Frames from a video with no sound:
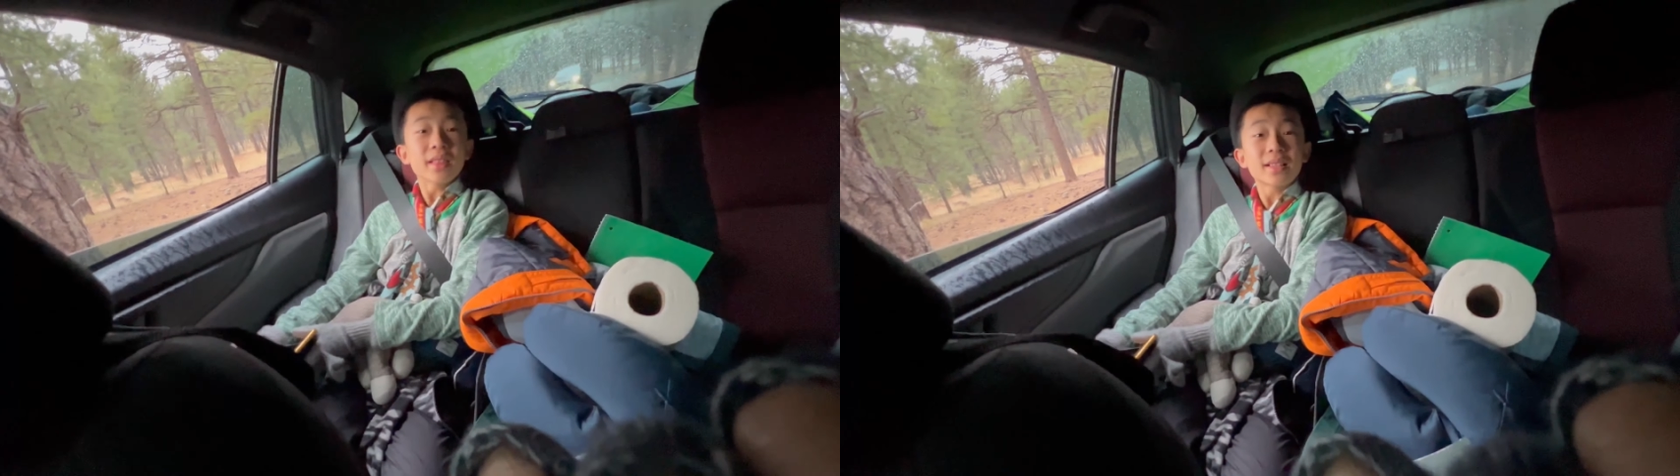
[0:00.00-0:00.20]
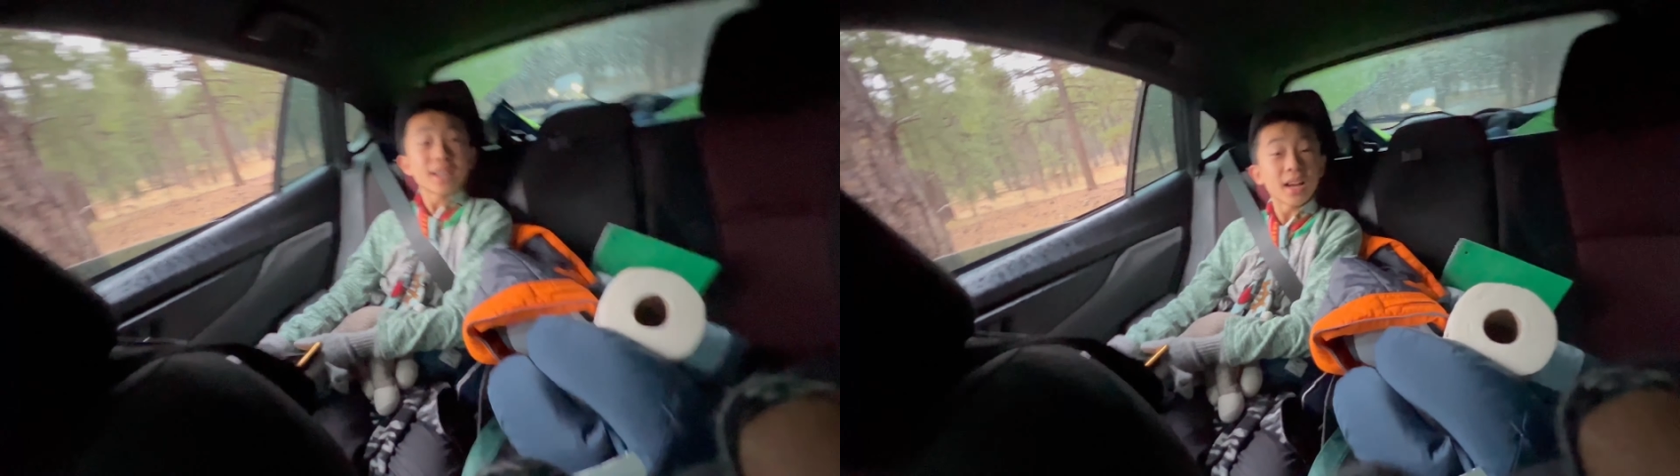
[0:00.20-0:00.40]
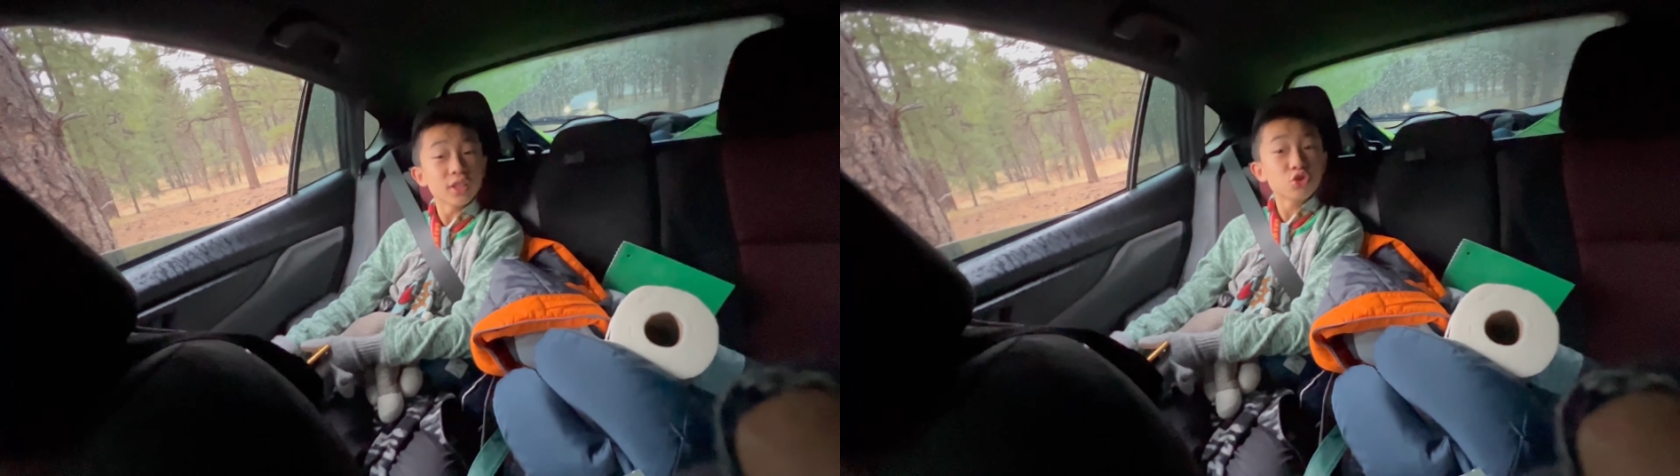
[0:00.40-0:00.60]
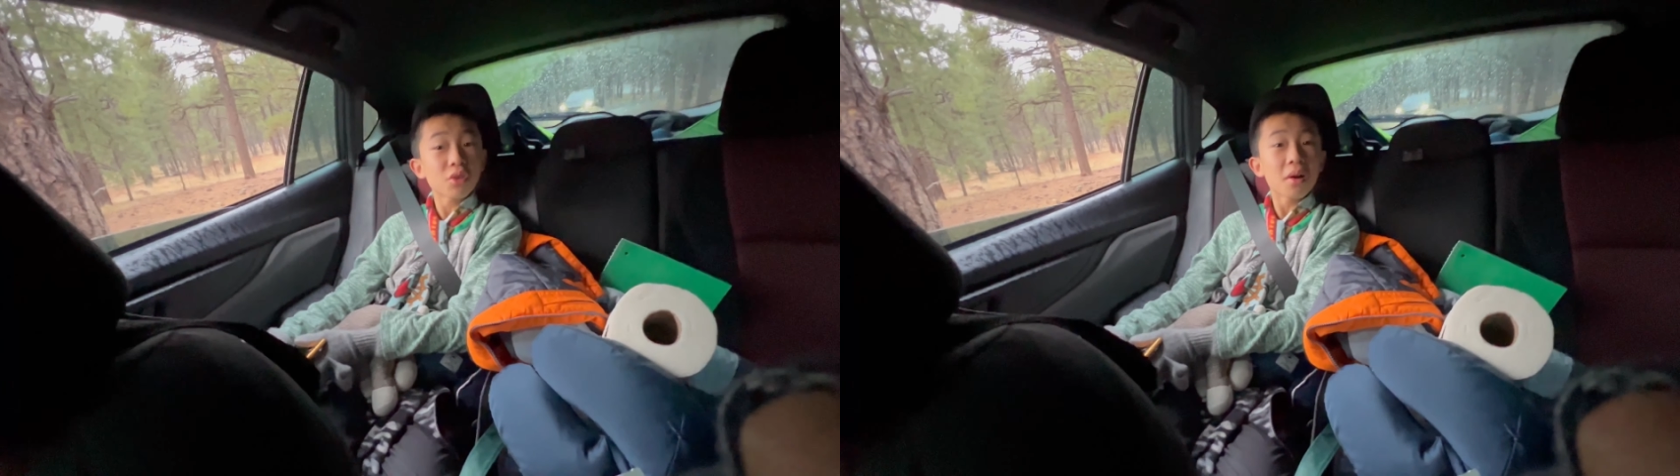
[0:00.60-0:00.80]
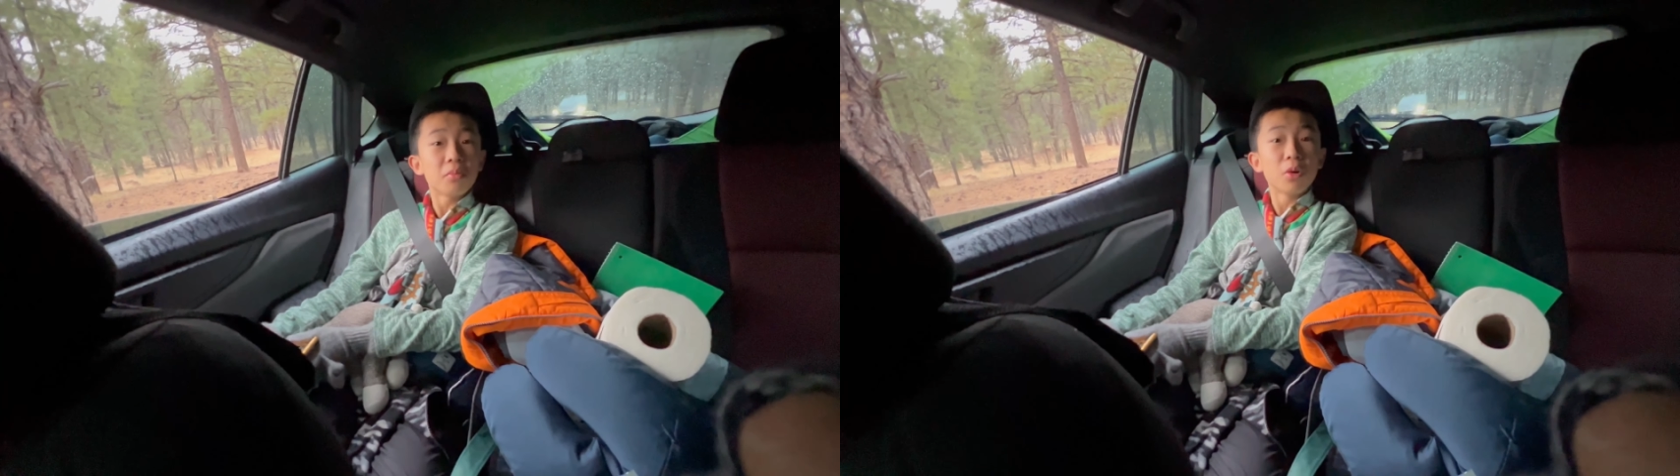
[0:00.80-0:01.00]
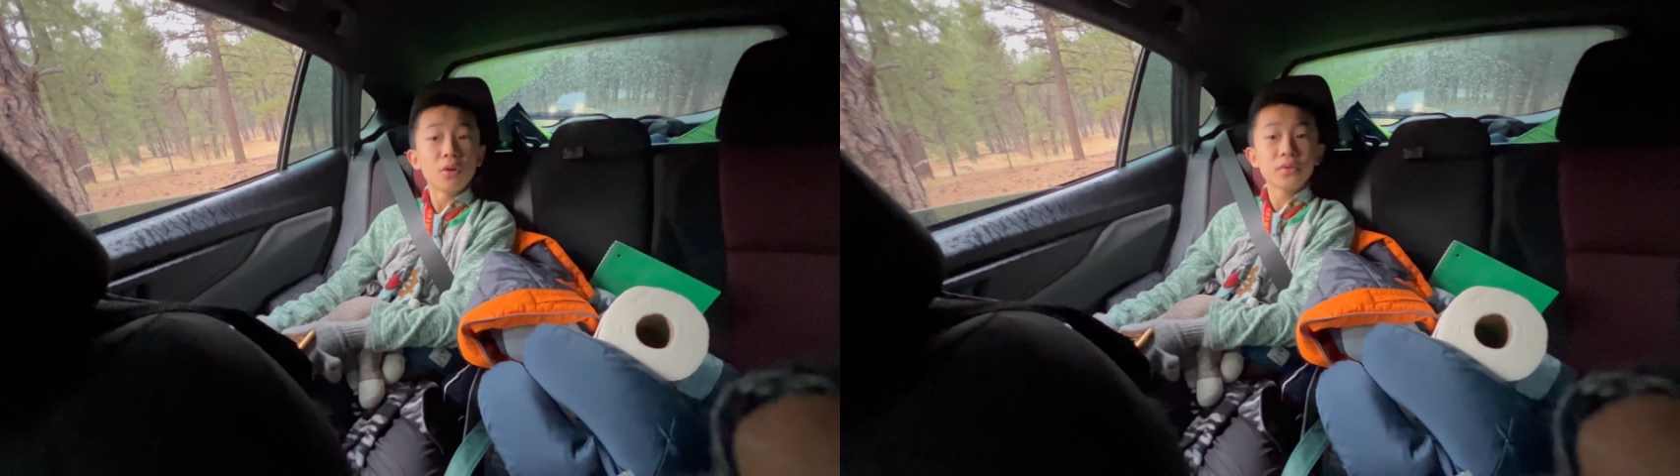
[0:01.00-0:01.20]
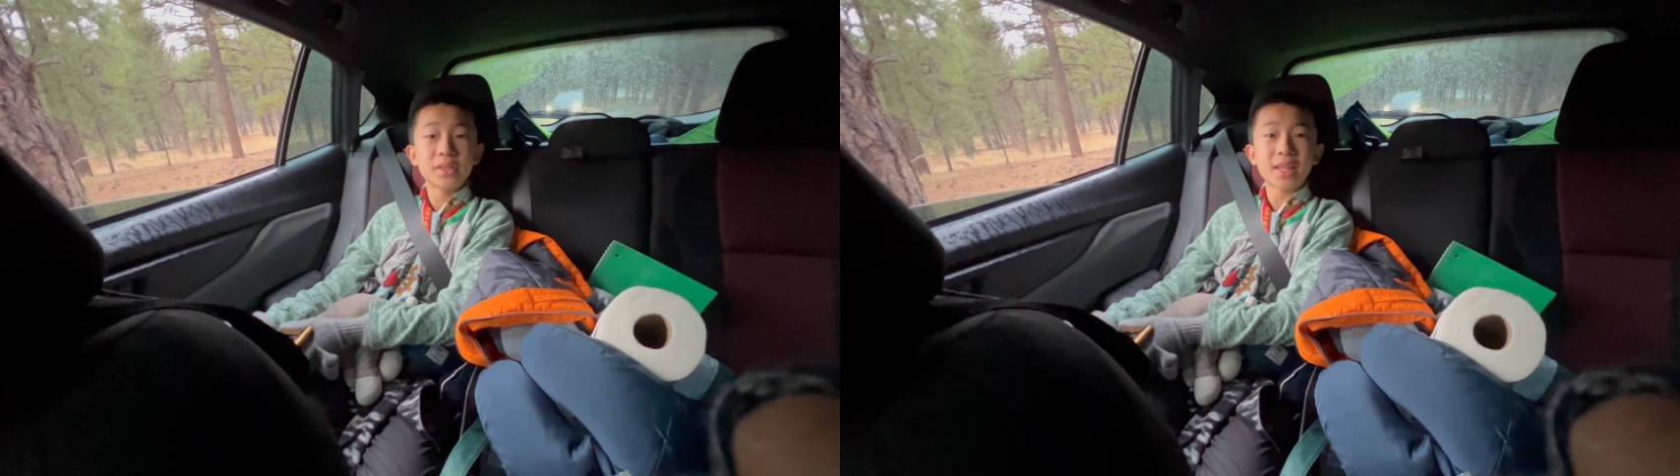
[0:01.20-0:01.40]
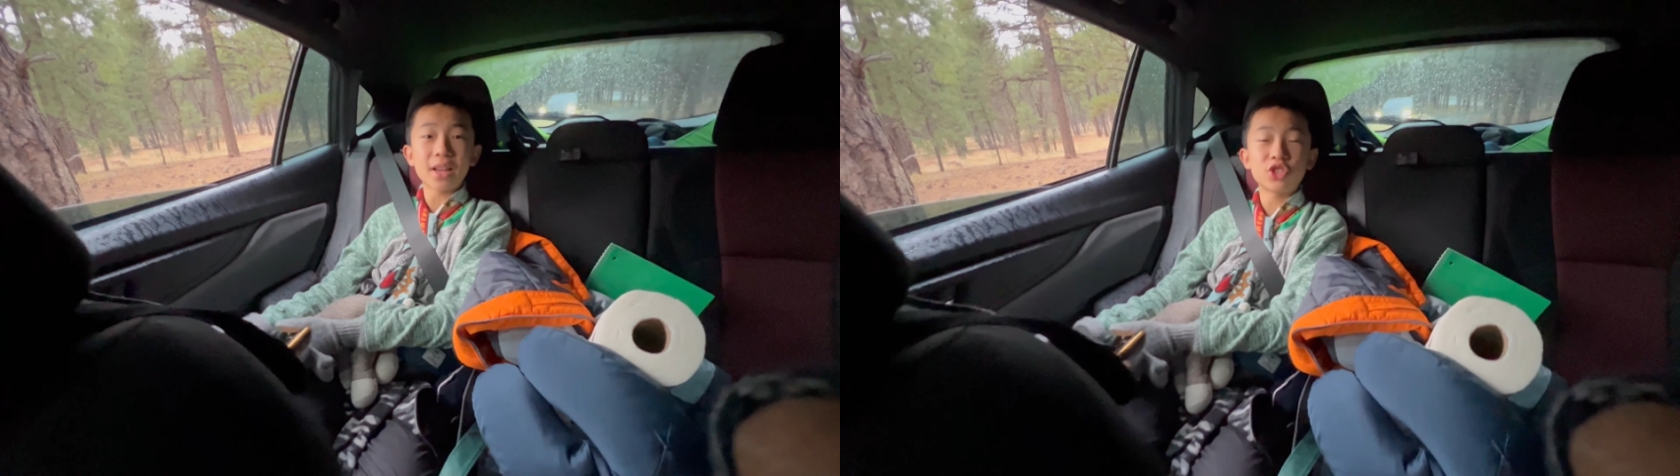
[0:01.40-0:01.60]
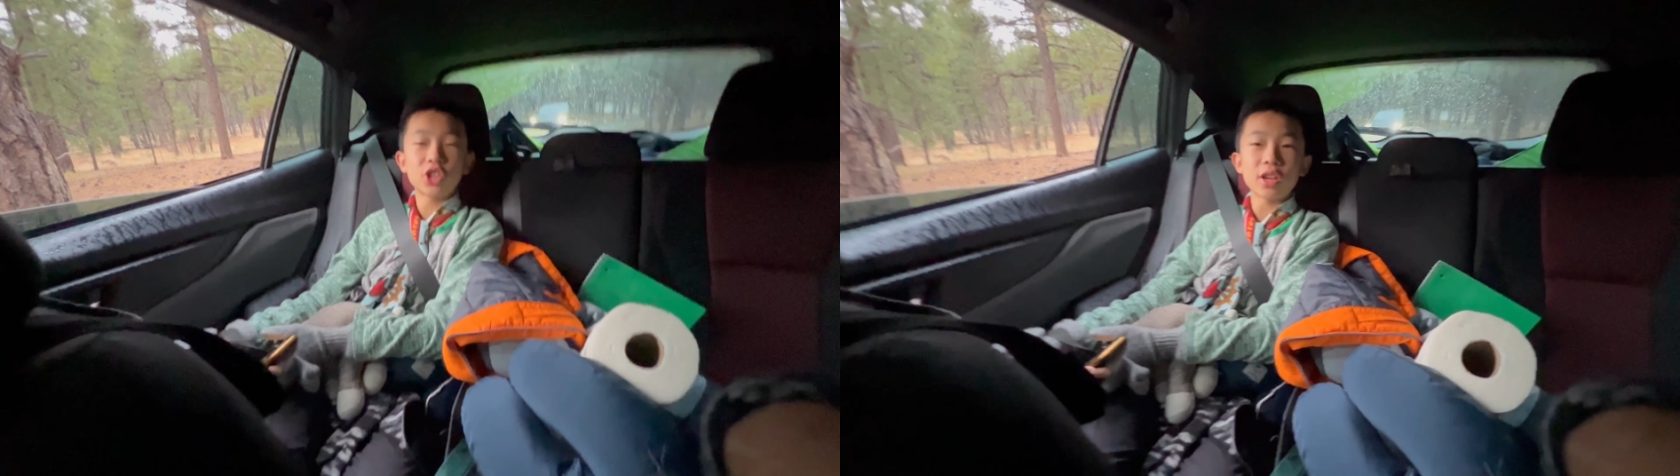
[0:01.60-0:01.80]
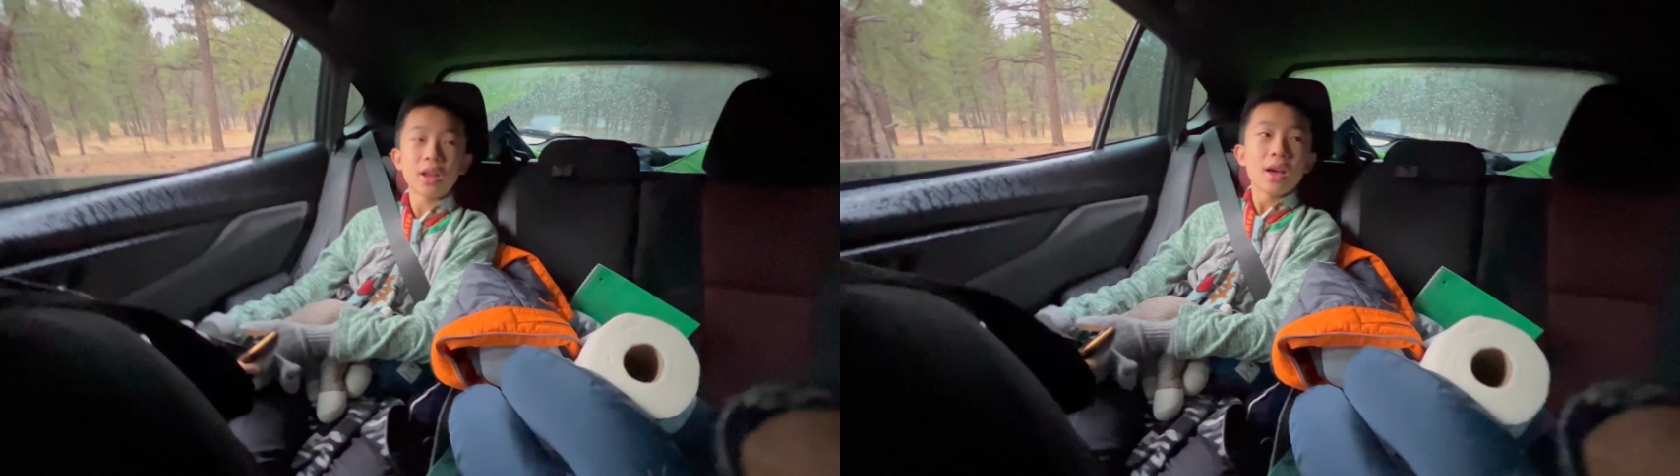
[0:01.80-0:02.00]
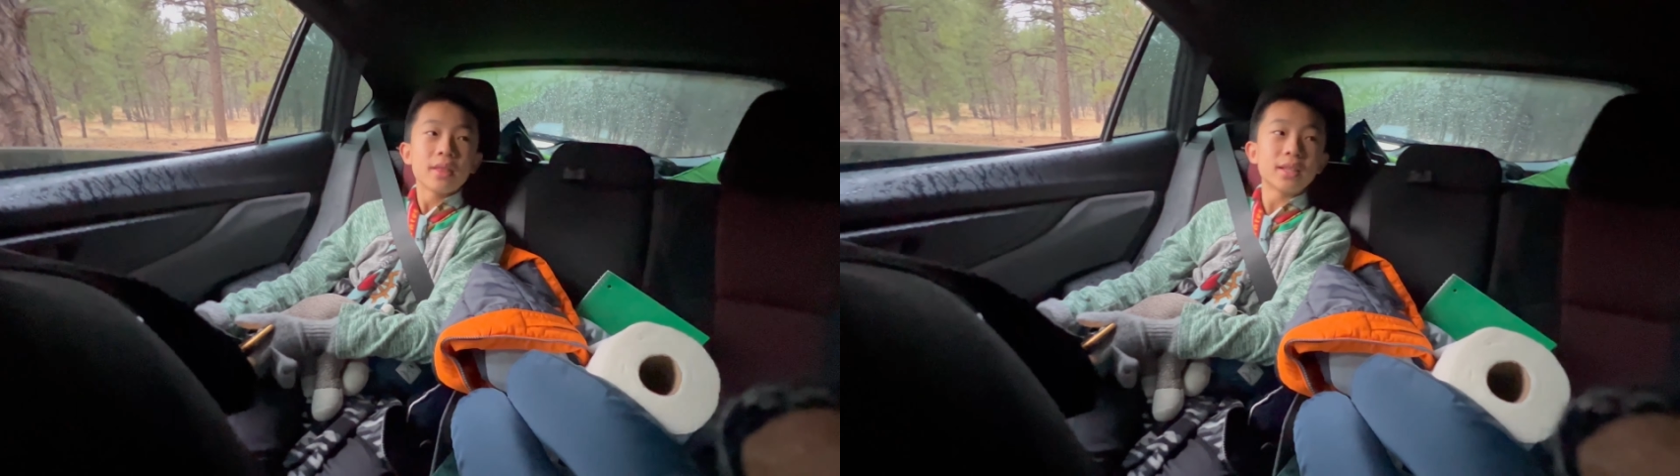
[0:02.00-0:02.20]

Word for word: the Tundra Wolf section.